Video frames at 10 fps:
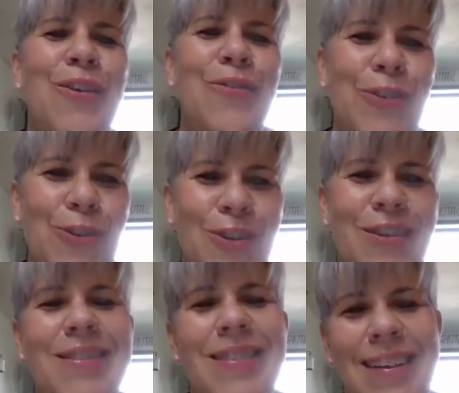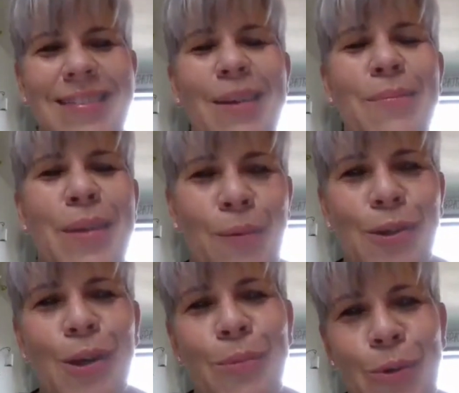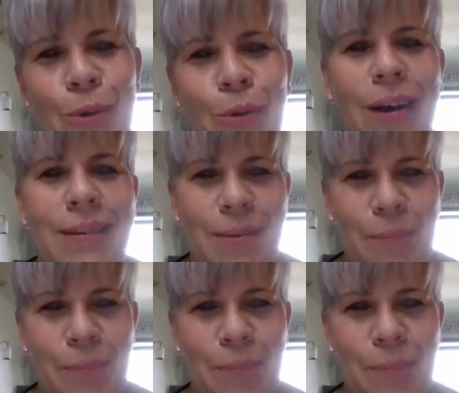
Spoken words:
versus then something was computerized